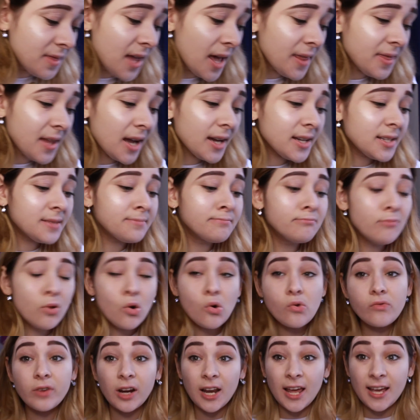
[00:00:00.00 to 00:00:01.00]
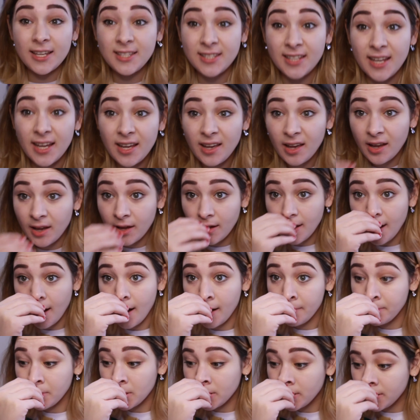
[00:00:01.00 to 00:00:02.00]
Then that is more or less it.
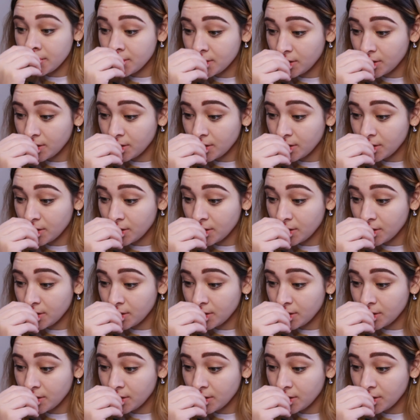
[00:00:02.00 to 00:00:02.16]
I'm gonna